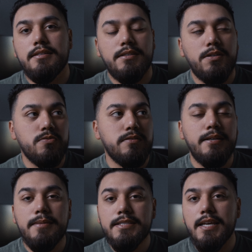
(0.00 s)
those
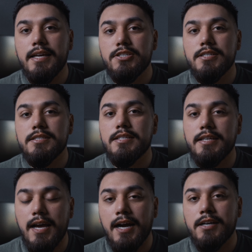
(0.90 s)
limitations
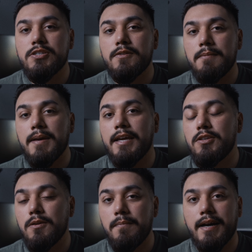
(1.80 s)
can actually make
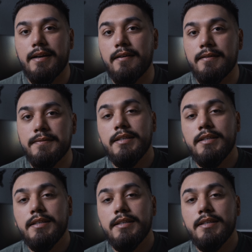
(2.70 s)
you better.